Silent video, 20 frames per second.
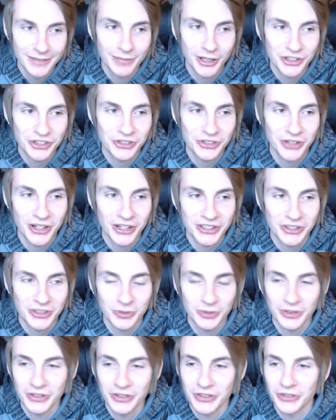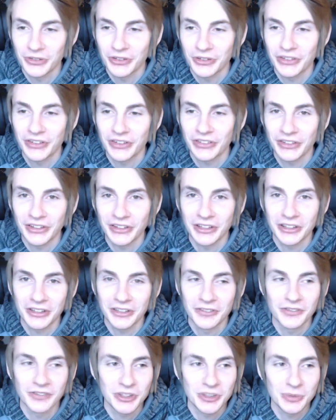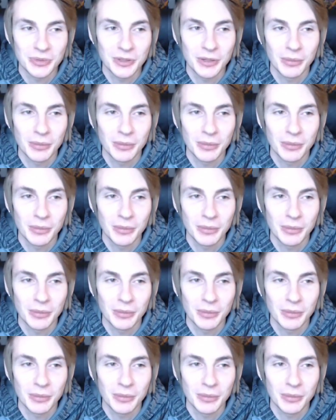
Monster X is really the only thing that could convince me